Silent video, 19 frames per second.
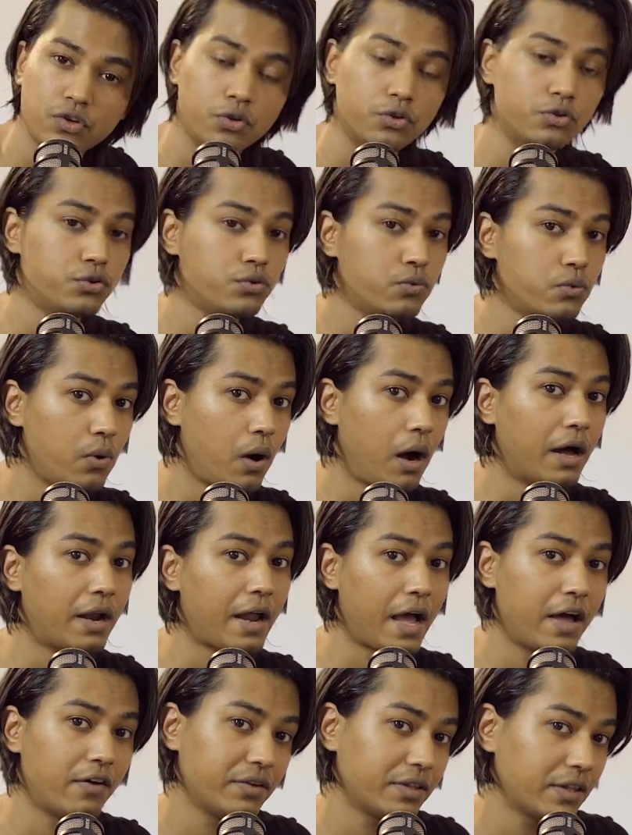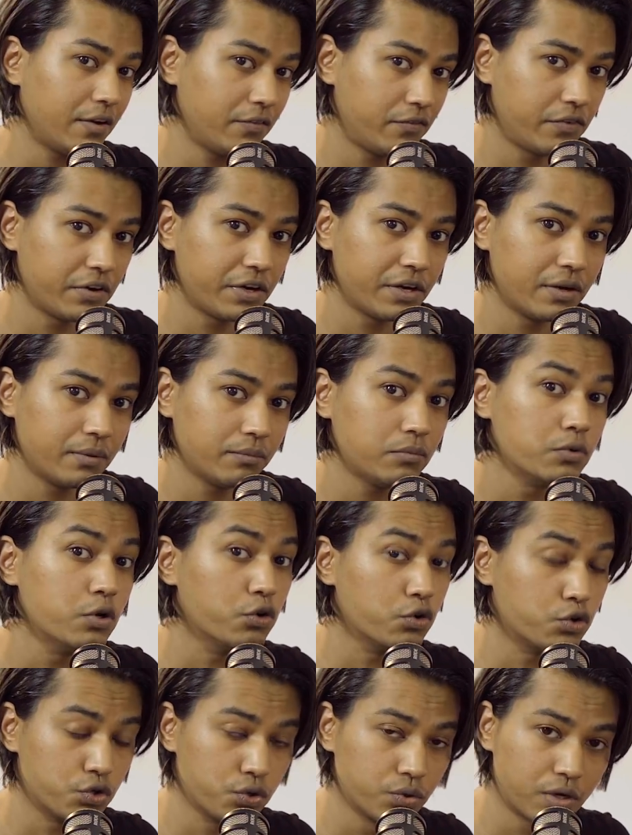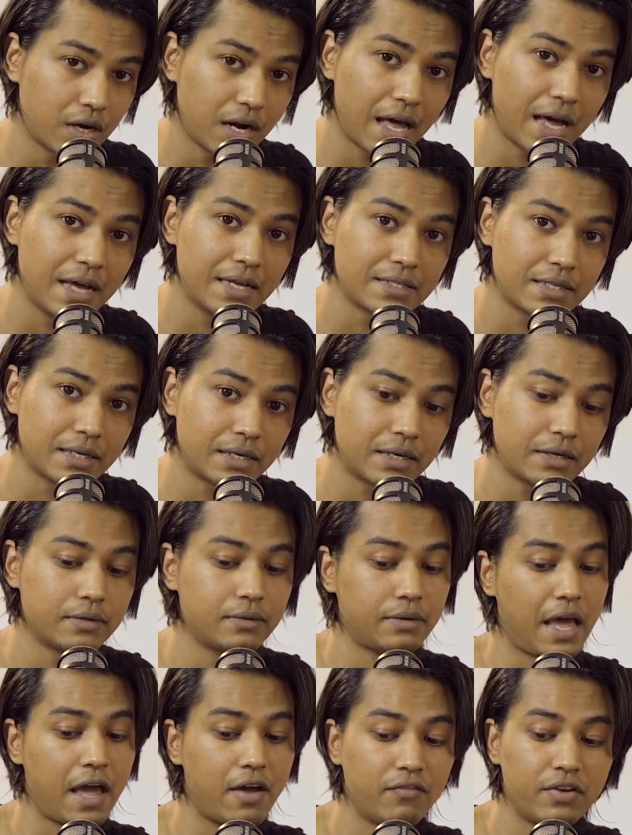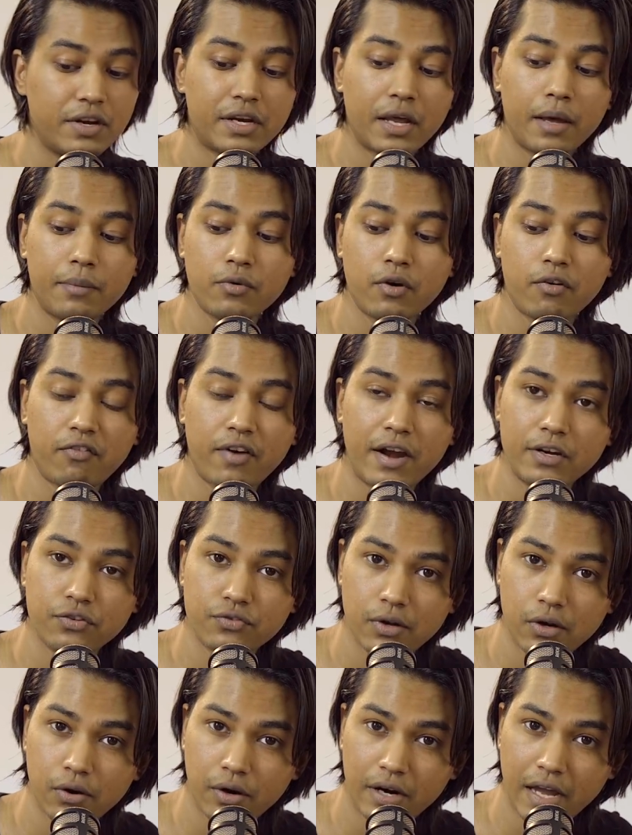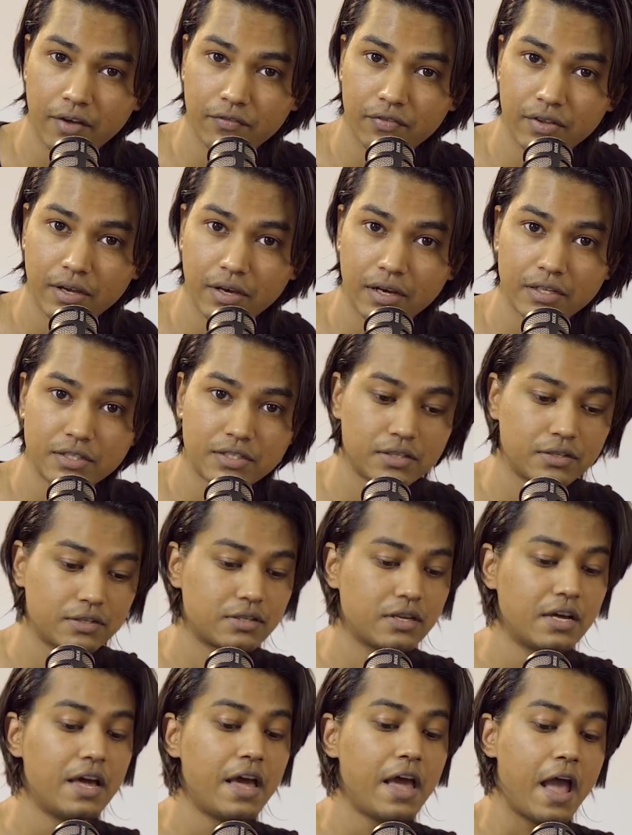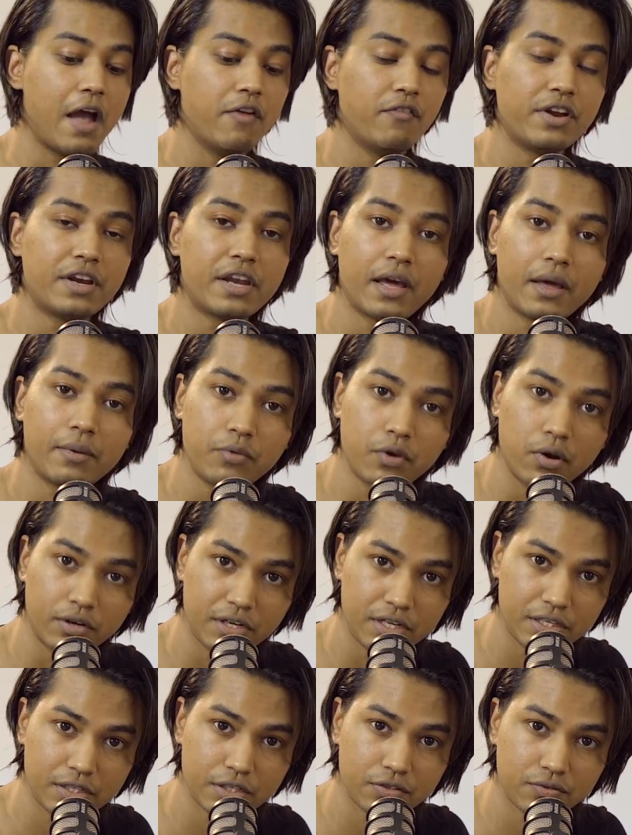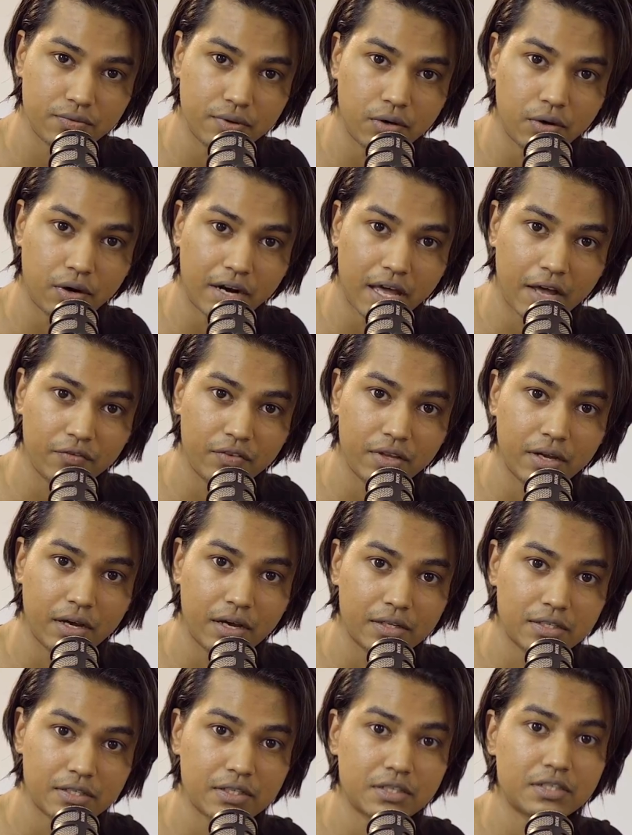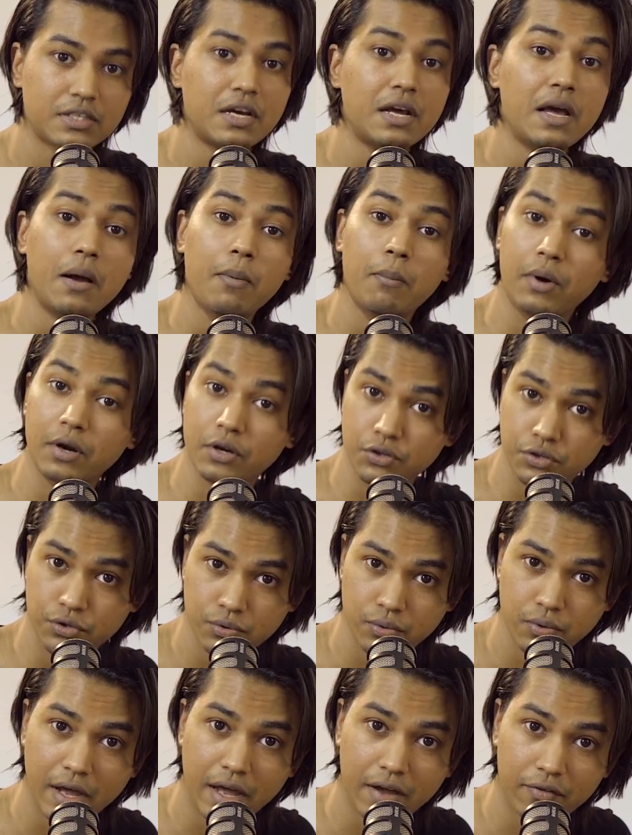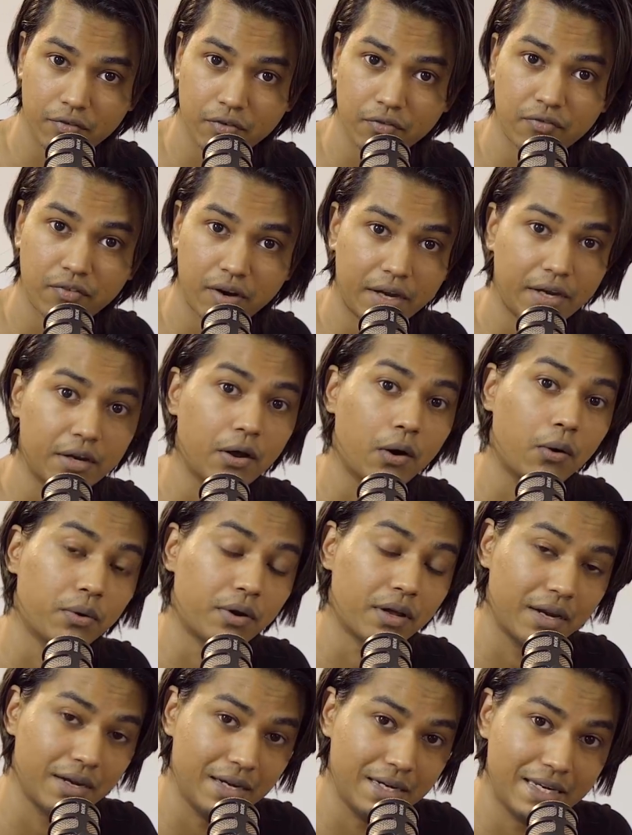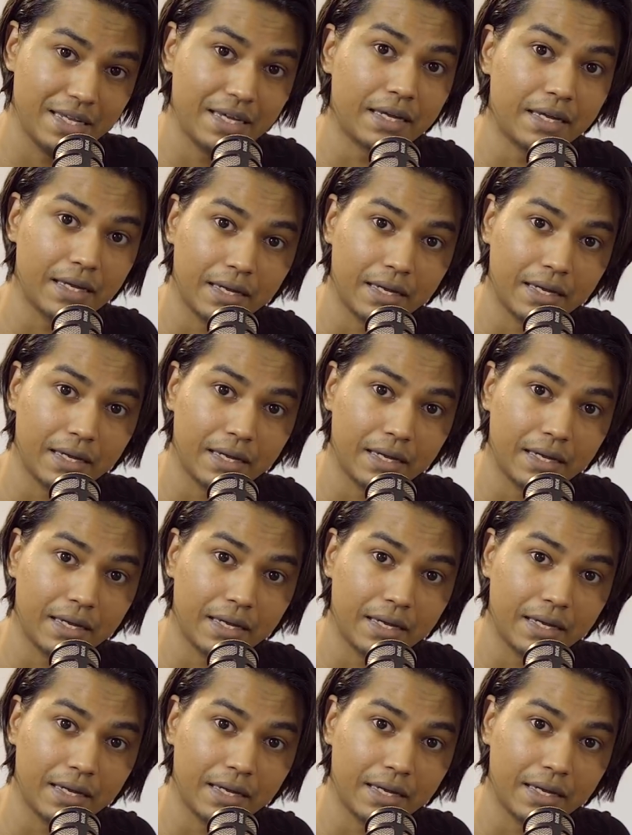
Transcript: So you are having that freedom, utilize it, Every time your friends will not have the answers, every time your teachers will not have the answers, but you have to find out, dig